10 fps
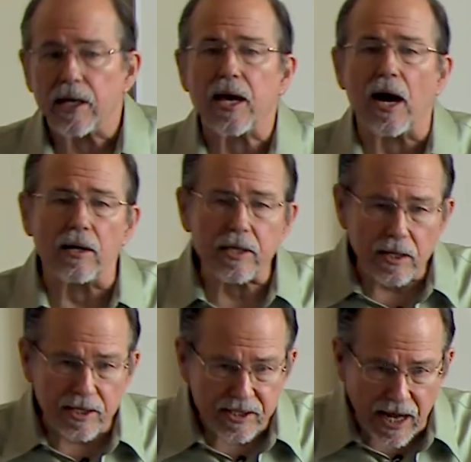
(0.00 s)

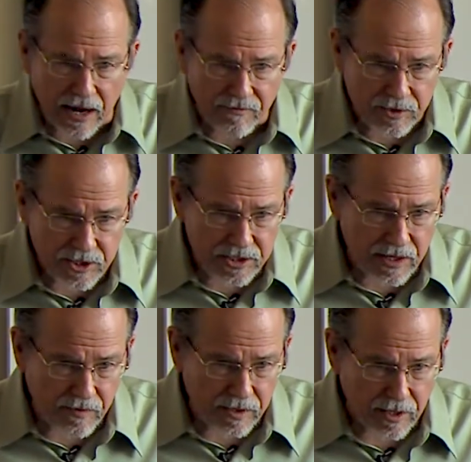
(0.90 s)
Calculus averages
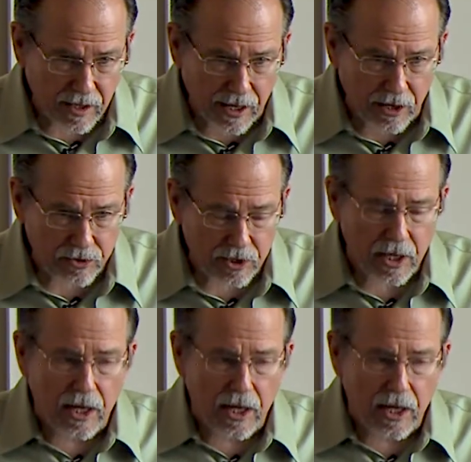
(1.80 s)
everything out.